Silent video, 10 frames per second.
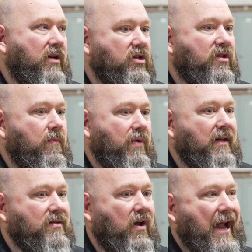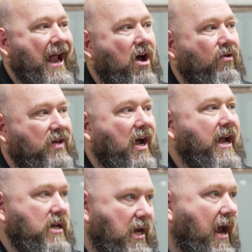It just depends on how
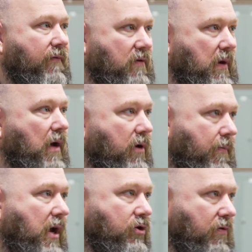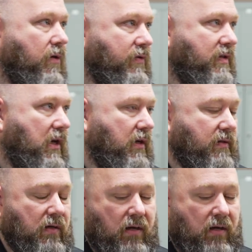tight you have to be able to measure those things.